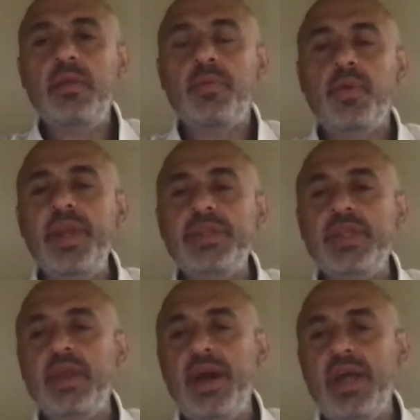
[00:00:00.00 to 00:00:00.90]

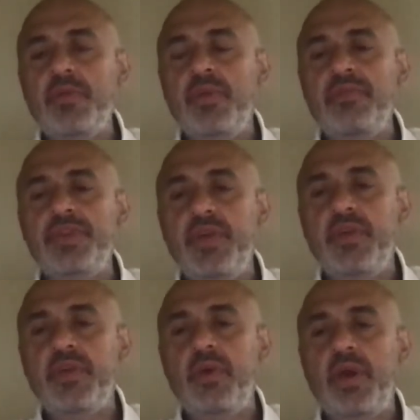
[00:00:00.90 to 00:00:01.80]
preached the gospel of
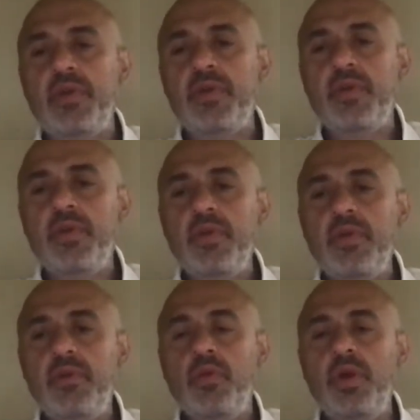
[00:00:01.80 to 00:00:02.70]
Jesus Christ
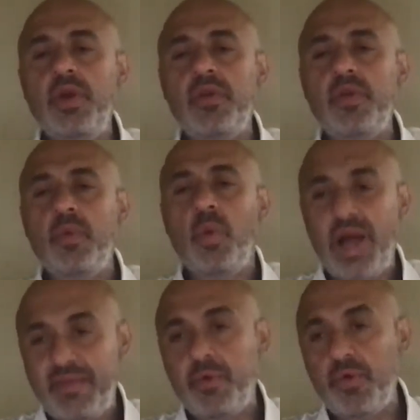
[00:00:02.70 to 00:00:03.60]
to his
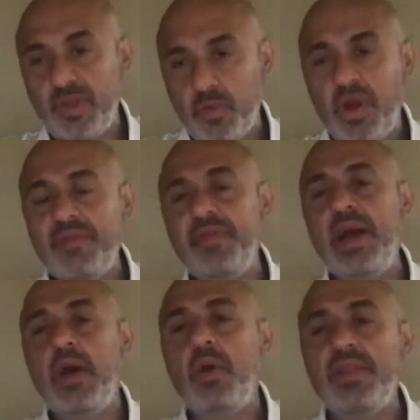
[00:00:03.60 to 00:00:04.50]
wife, who's his wife
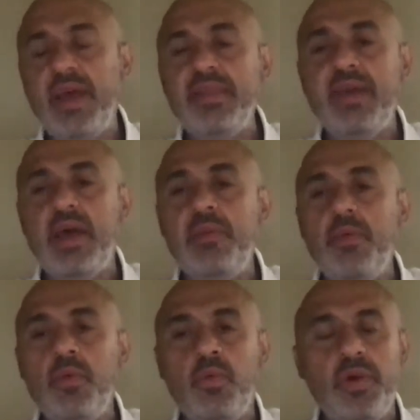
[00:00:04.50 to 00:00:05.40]
now. At that time,
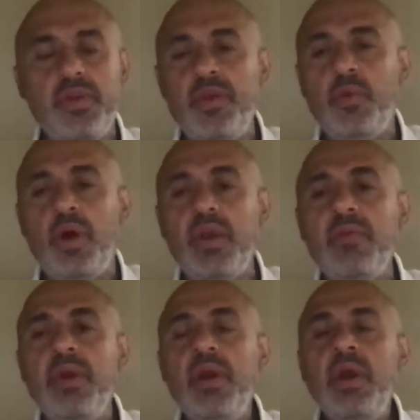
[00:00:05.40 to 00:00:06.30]
wasn't his wife.
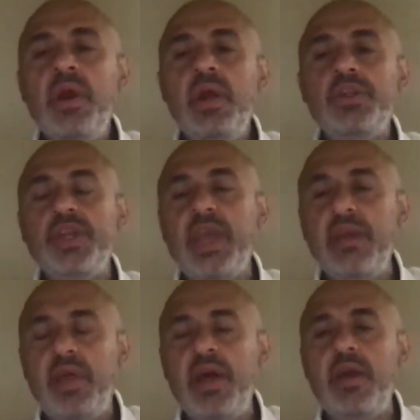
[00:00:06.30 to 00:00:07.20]
And she
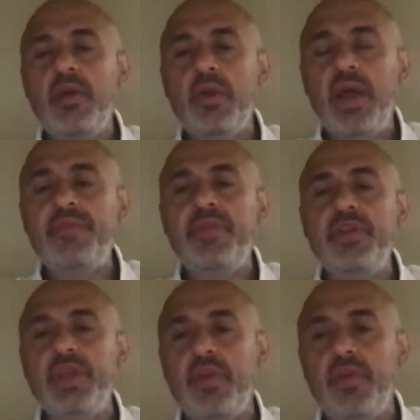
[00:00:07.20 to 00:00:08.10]
gave her life to
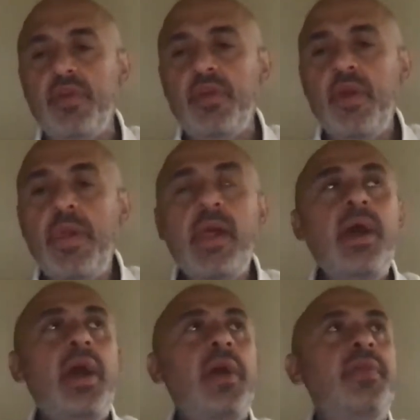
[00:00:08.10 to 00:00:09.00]
Jesus.
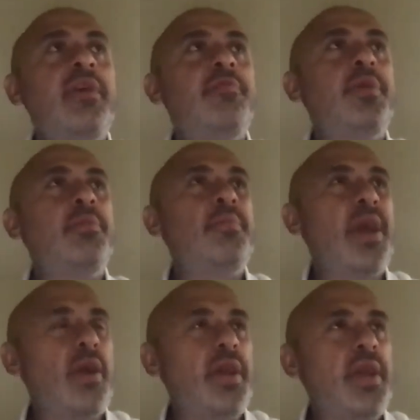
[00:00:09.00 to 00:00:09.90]
And they've been
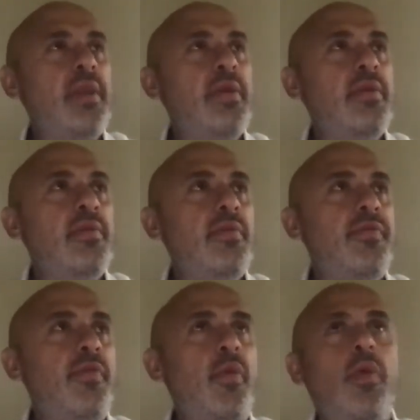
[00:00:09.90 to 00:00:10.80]
married
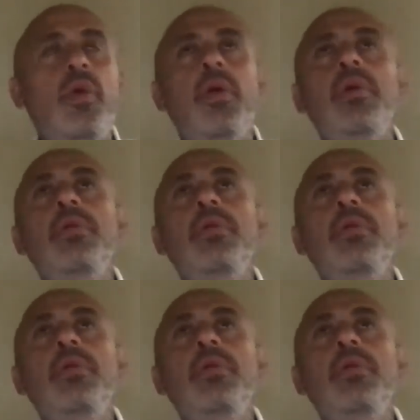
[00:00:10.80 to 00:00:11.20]
for